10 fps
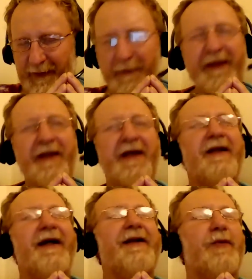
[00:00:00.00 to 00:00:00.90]
Be a
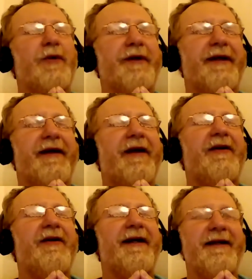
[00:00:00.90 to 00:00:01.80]
light worker, carry
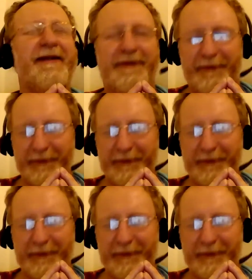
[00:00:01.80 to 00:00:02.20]
light.